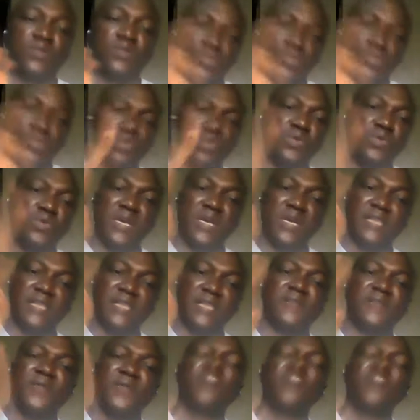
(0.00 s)
2
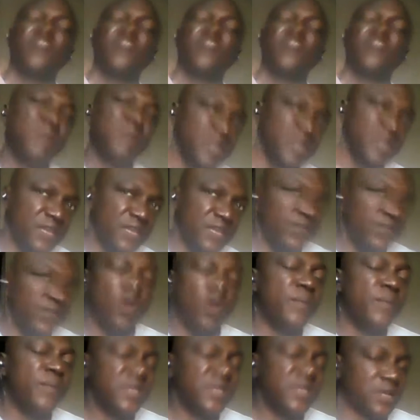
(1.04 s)
is false belief
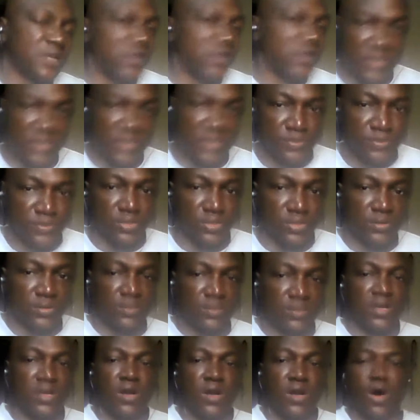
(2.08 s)
or misconception
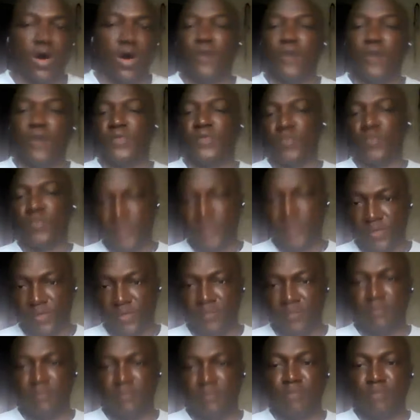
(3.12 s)
of the word.